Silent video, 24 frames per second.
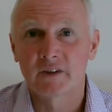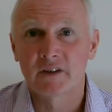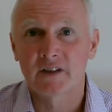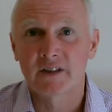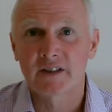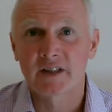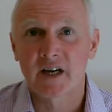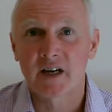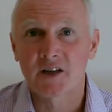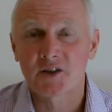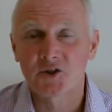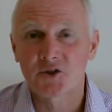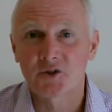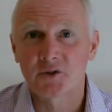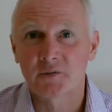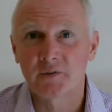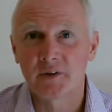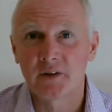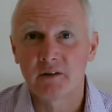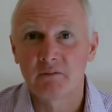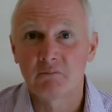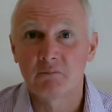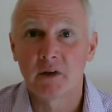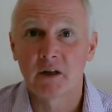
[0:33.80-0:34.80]

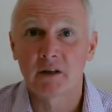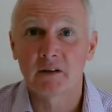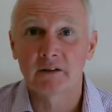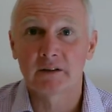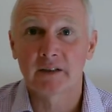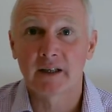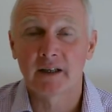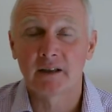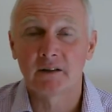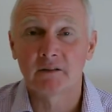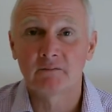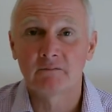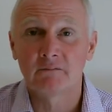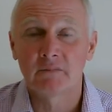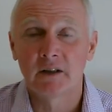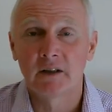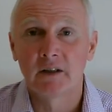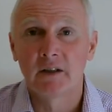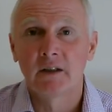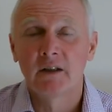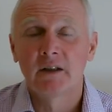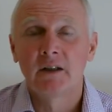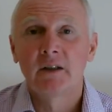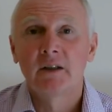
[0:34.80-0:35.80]
catastrophe, meltdown,
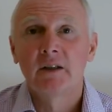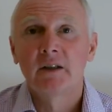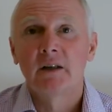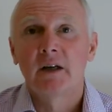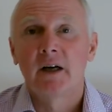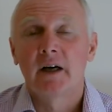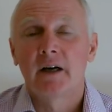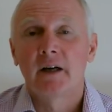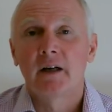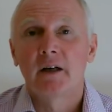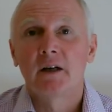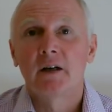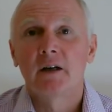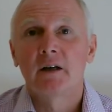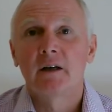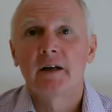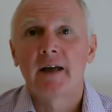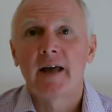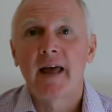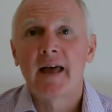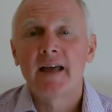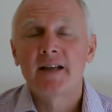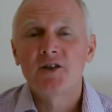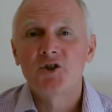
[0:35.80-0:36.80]

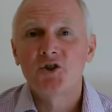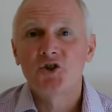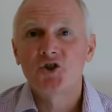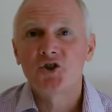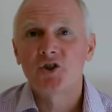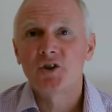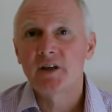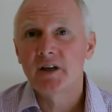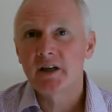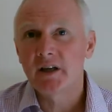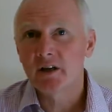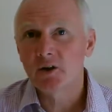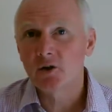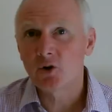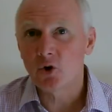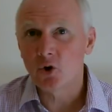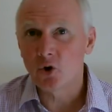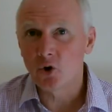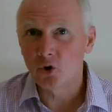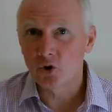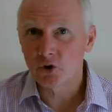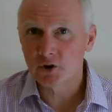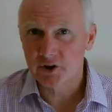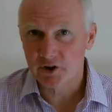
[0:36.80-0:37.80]
engineered,
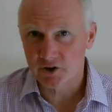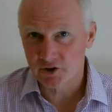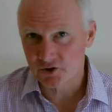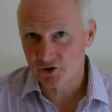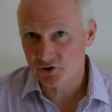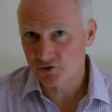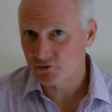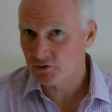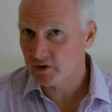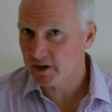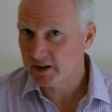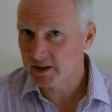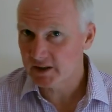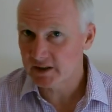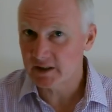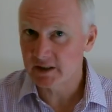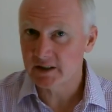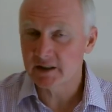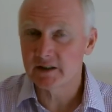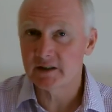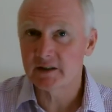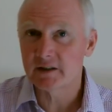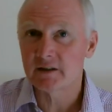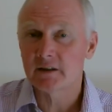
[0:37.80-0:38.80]

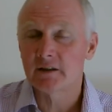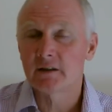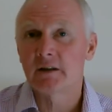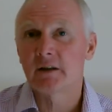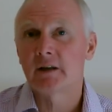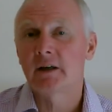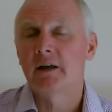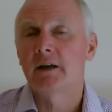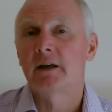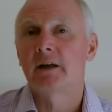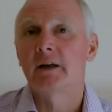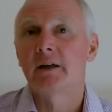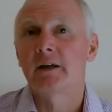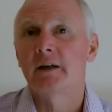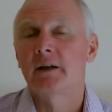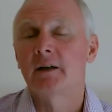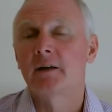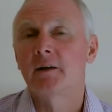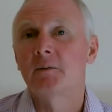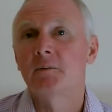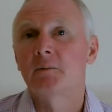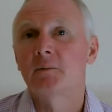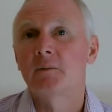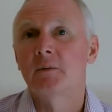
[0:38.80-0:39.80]
orchestrated
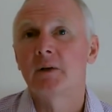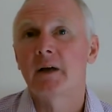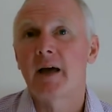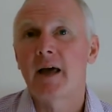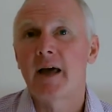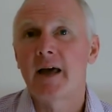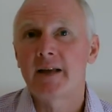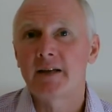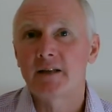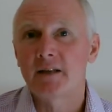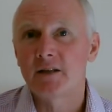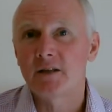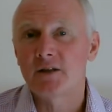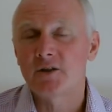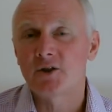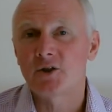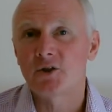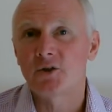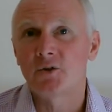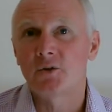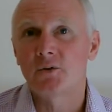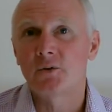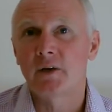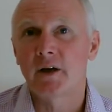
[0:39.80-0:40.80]
end
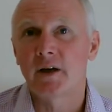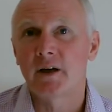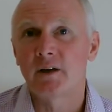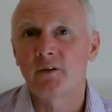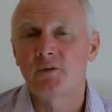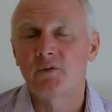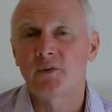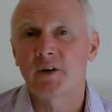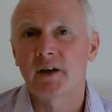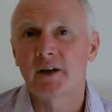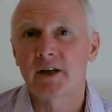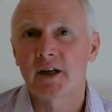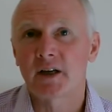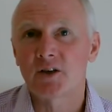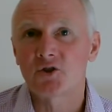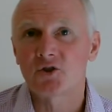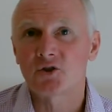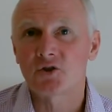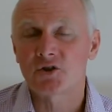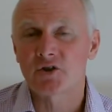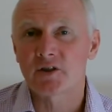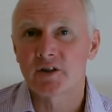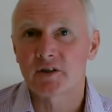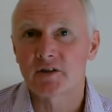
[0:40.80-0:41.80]
to a
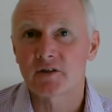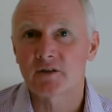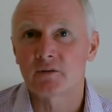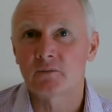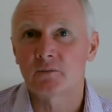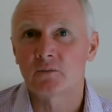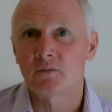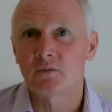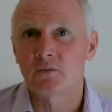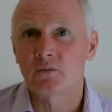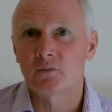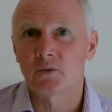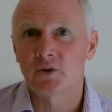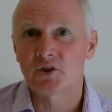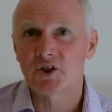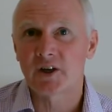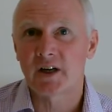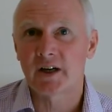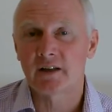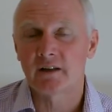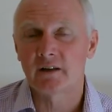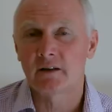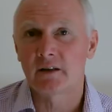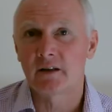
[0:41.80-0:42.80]
financial system which
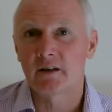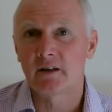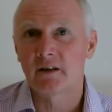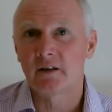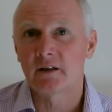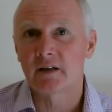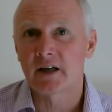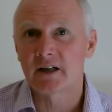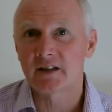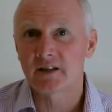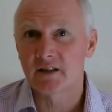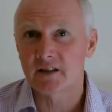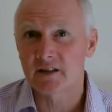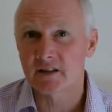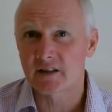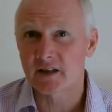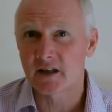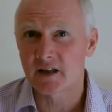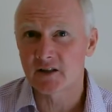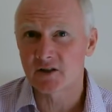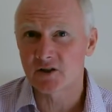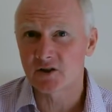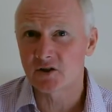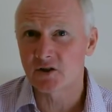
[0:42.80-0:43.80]
had the United
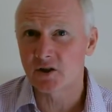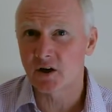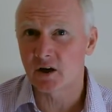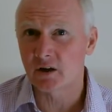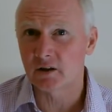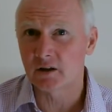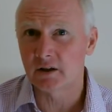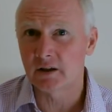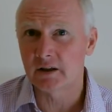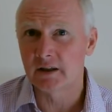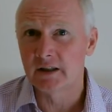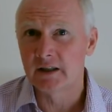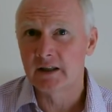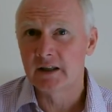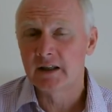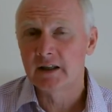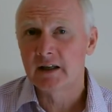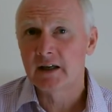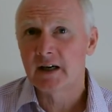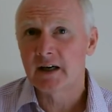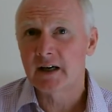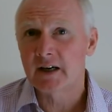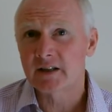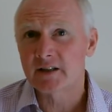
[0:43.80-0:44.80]
States dollar
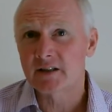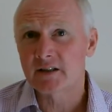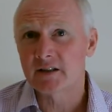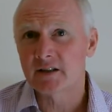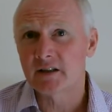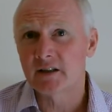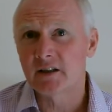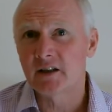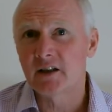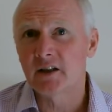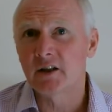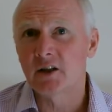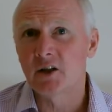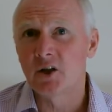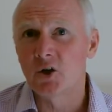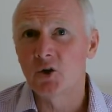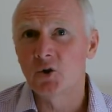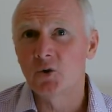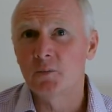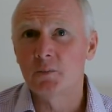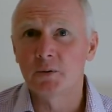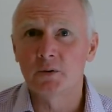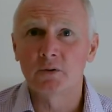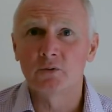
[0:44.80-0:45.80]
as the
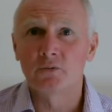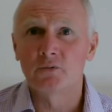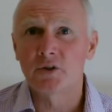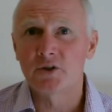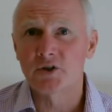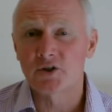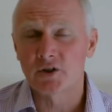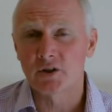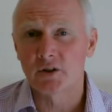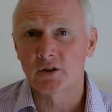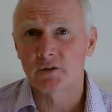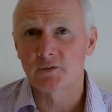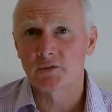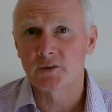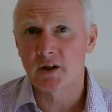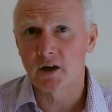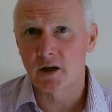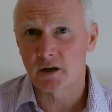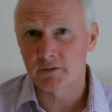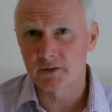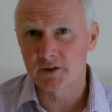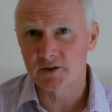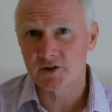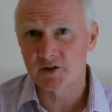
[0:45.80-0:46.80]
global reserve
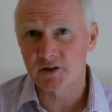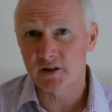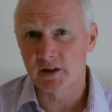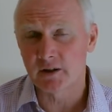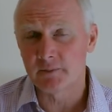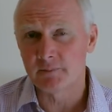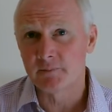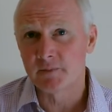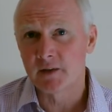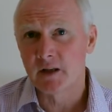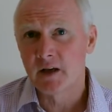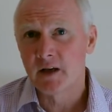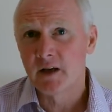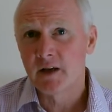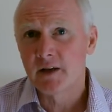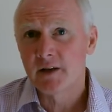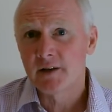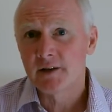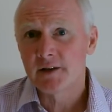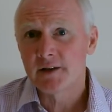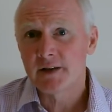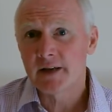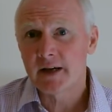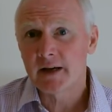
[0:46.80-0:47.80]
currency.
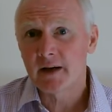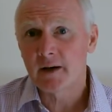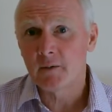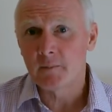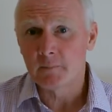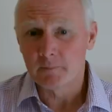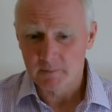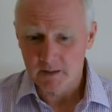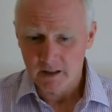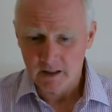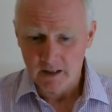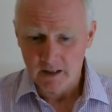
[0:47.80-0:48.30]
Now,